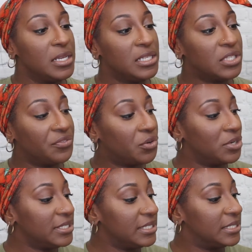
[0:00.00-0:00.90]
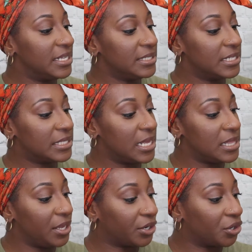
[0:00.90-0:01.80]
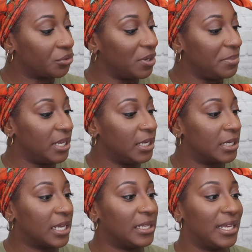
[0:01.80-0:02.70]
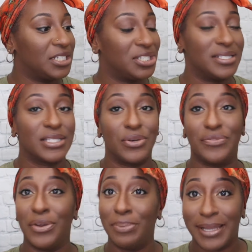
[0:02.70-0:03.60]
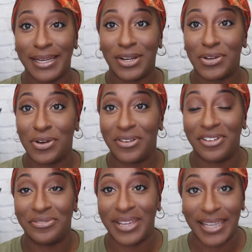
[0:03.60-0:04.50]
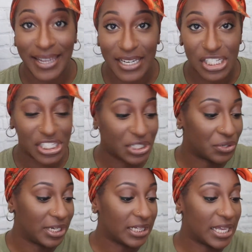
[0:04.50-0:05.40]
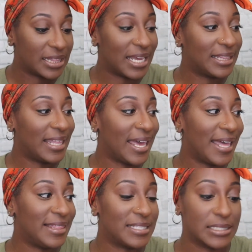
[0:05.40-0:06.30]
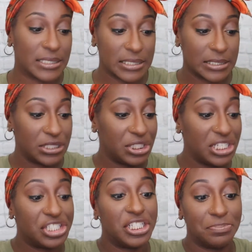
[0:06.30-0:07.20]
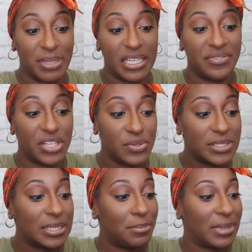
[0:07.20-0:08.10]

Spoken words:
So of course, this is in their Caribbean collection. So if you're planning on going on vacation or anything like that, this should be giving you some